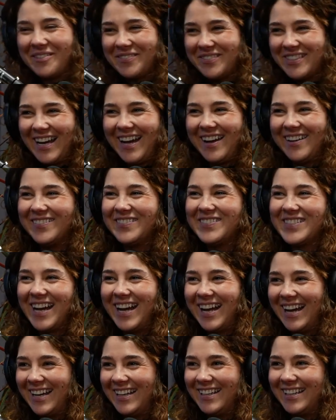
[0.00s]
sometimes,
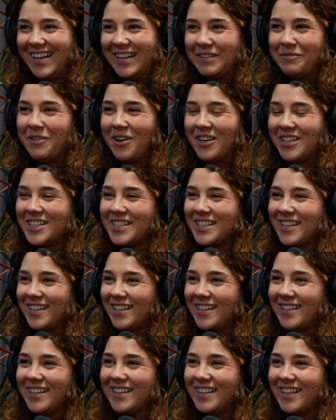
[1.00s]
I watch
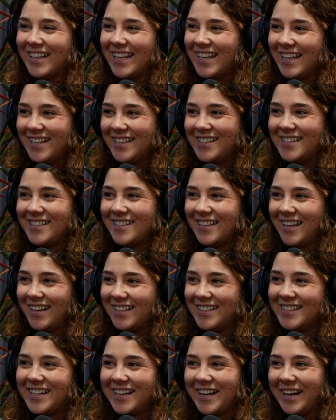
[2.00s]
the kids'
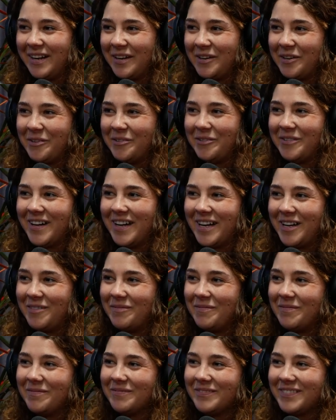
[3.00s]
Te Reo
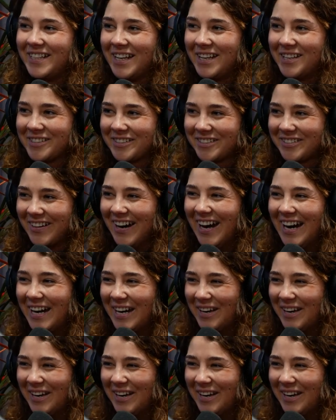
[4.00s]
nursery rhymes.